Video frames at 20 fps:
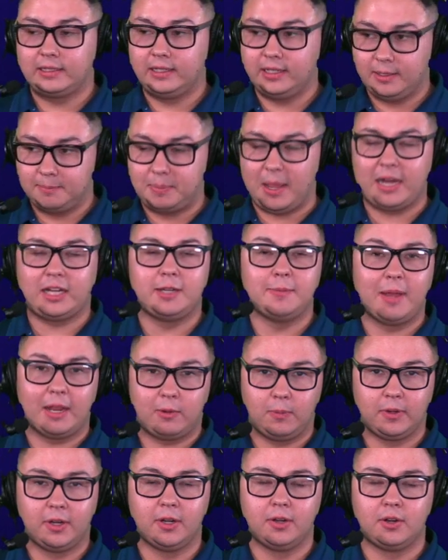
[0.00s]
He had back-to-back
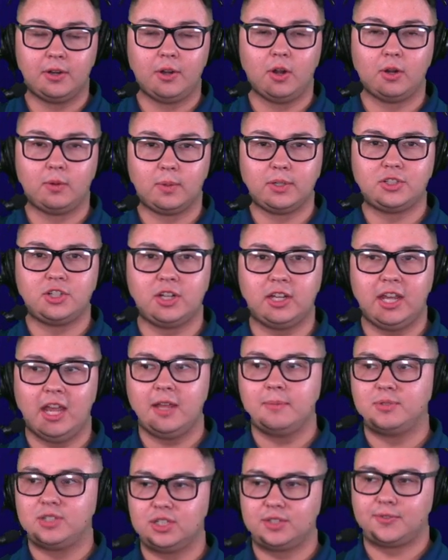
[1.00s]
100-yard rushing
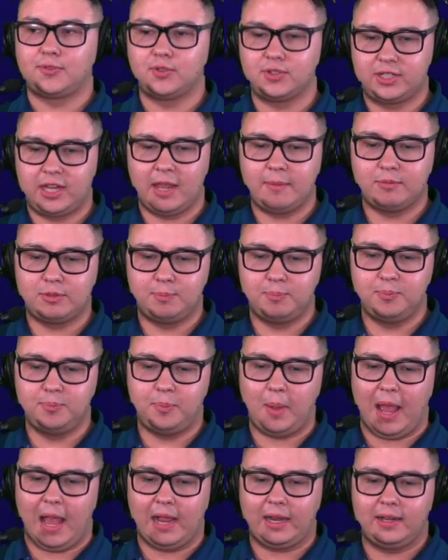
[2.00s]
games his first game
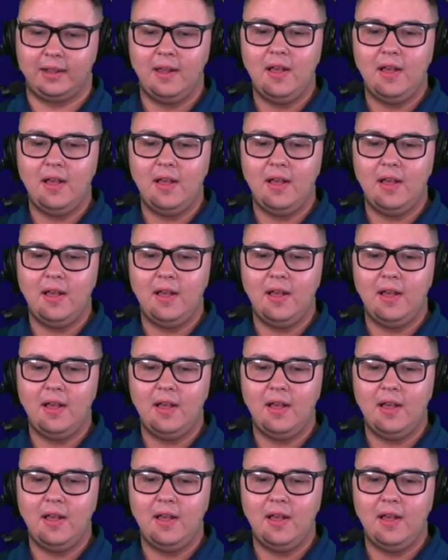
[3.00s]
back.